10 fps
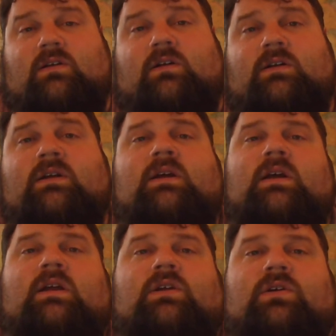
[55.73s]
learn,
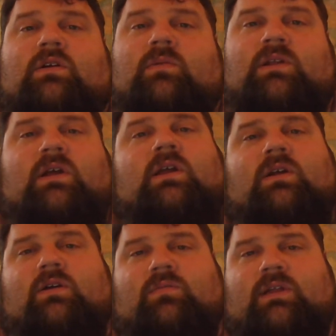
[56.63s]
you're going to be in a
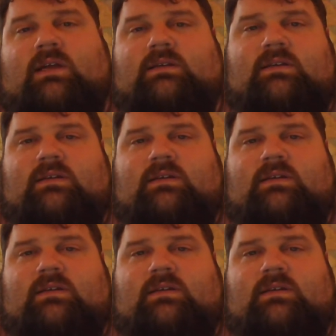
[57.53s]
good place.